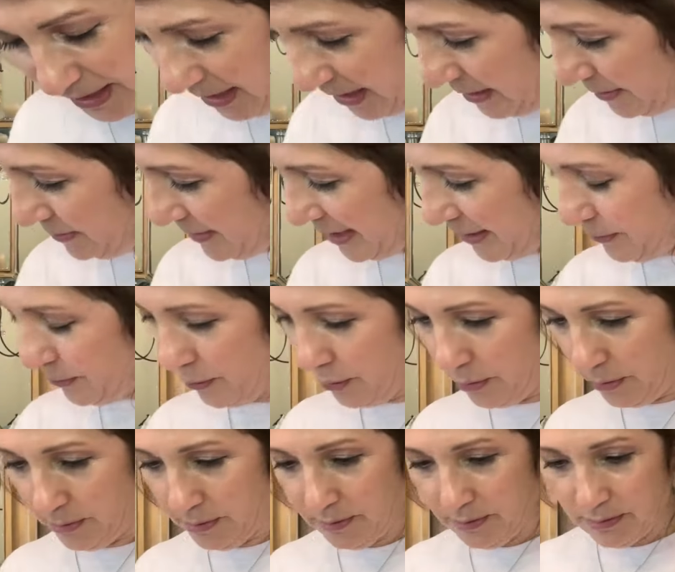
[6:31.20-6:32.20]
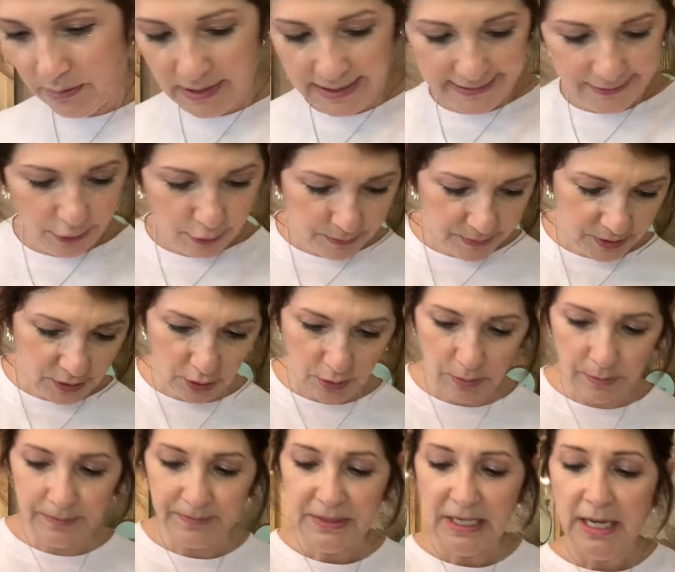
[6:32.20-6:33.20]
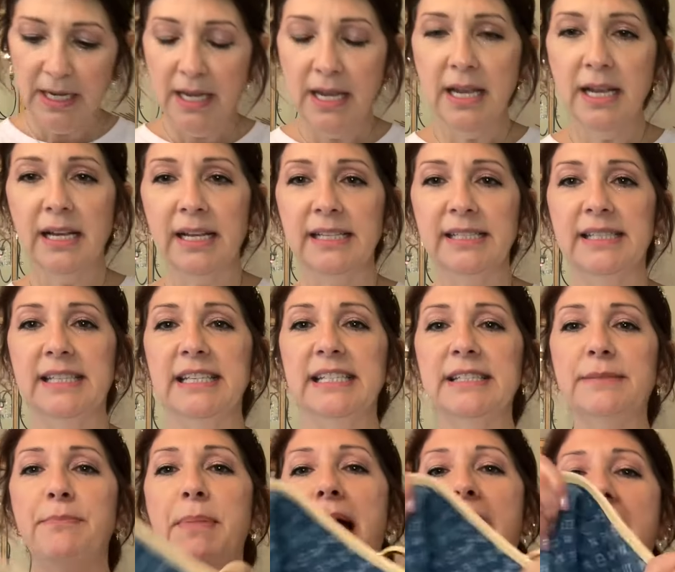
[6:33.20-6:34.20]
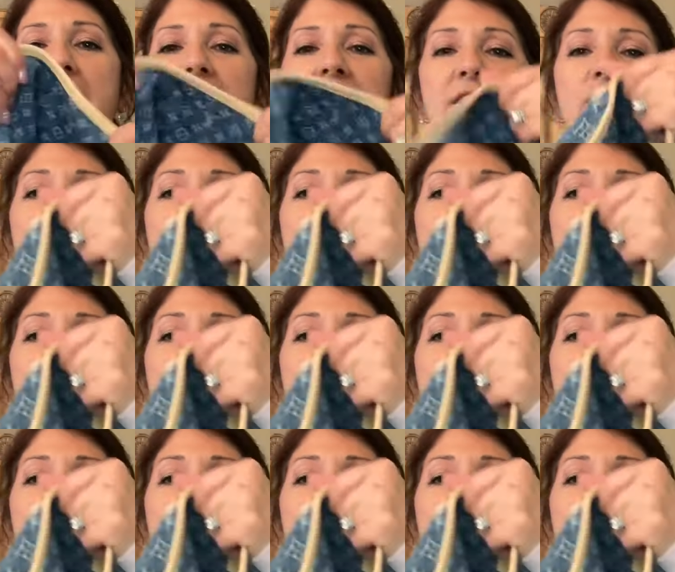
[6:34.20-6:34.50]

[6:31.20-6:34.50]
in my room. I hope so. Because this bag